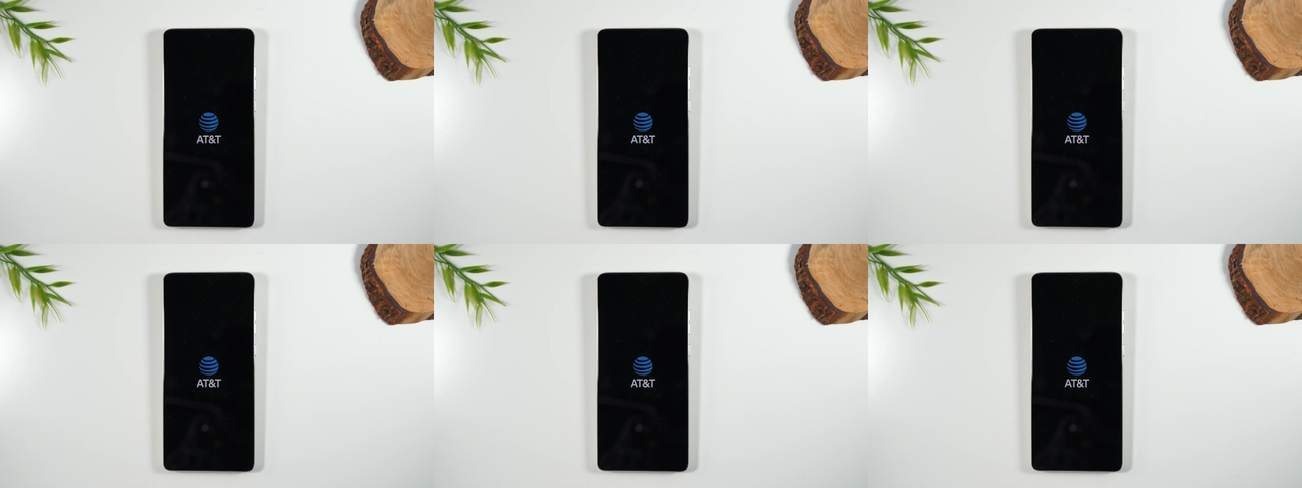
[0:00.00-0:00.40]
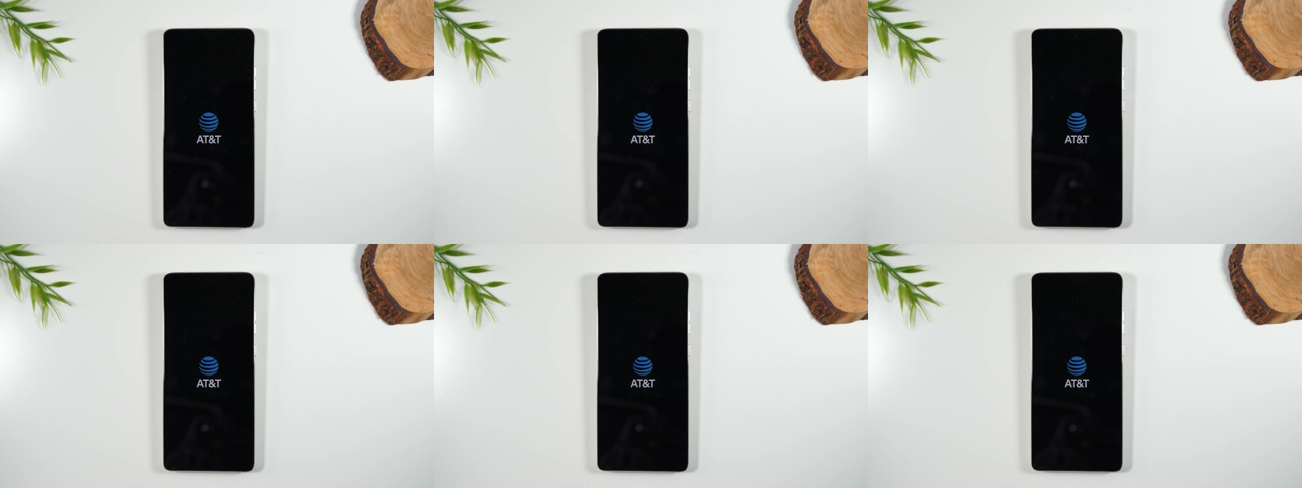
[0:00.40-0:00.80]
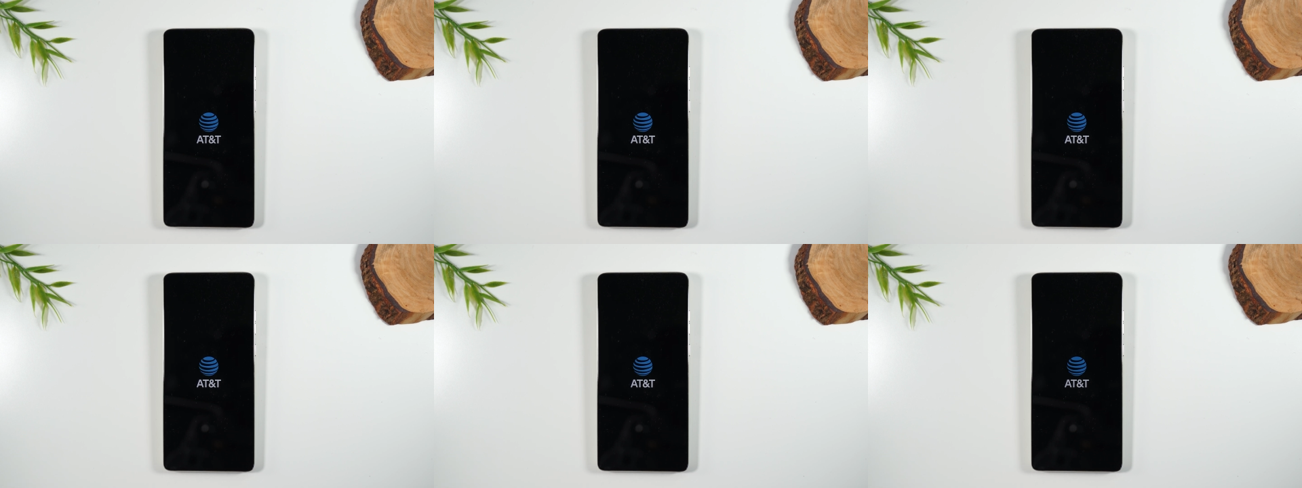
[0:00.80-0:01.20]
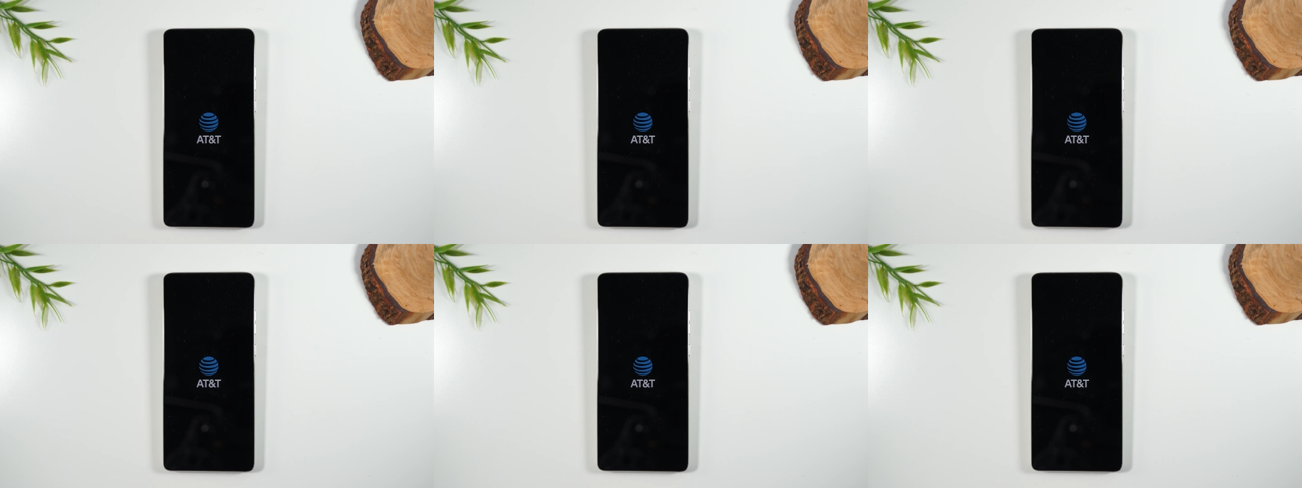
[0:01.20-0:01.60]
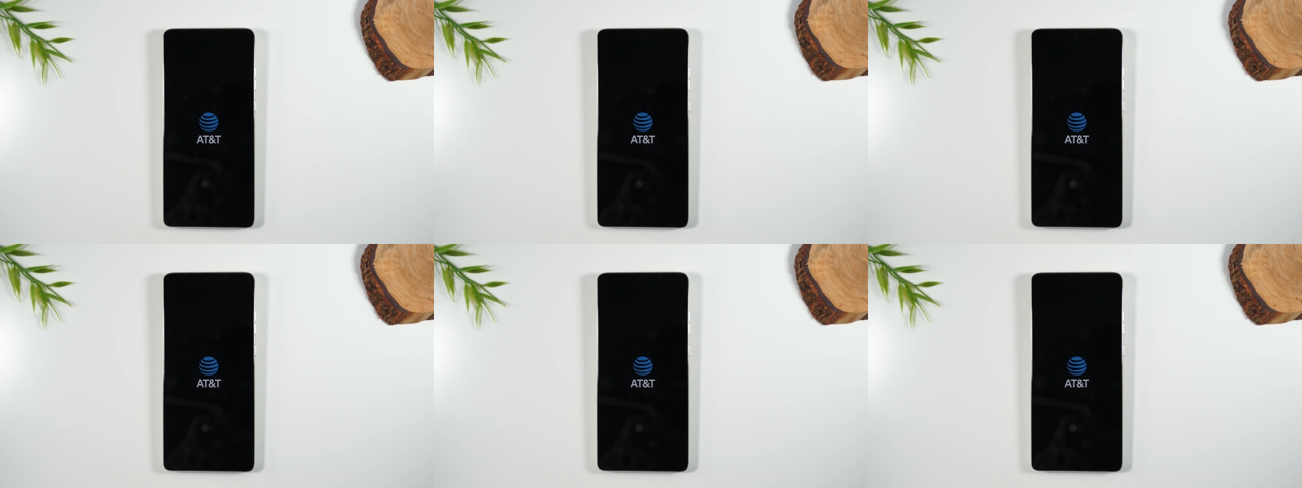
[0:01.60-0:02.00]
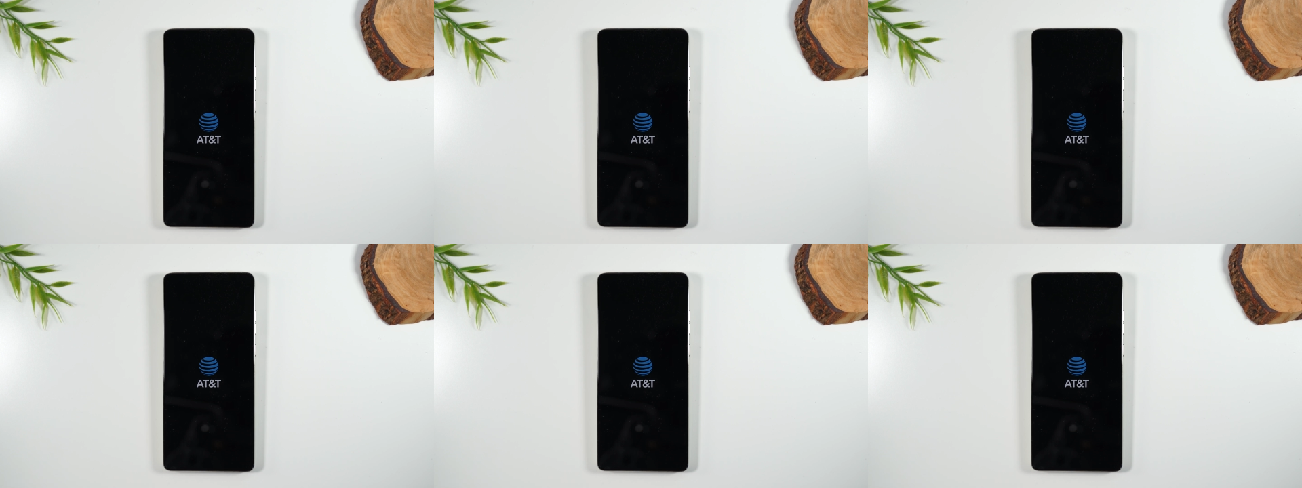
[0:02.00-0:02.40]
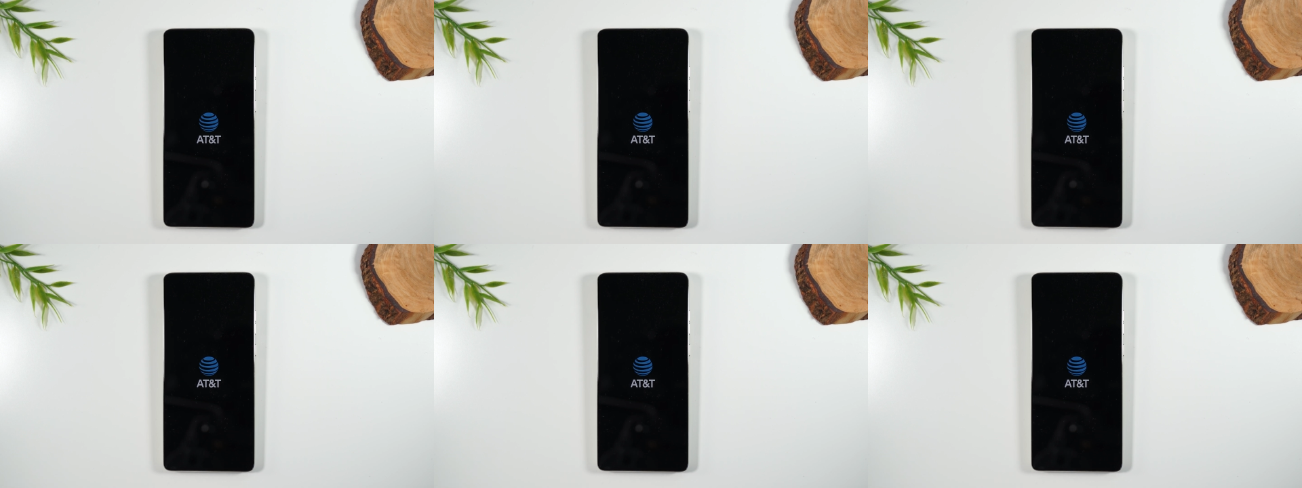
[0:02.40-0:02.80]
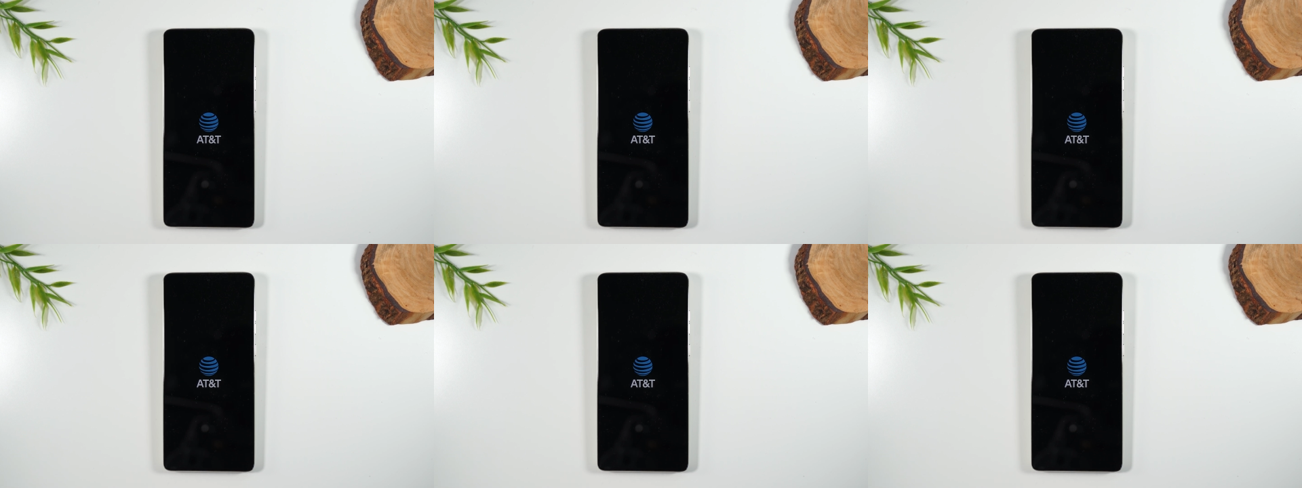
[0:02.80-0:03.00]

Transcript: Nobody's mouth can be seen.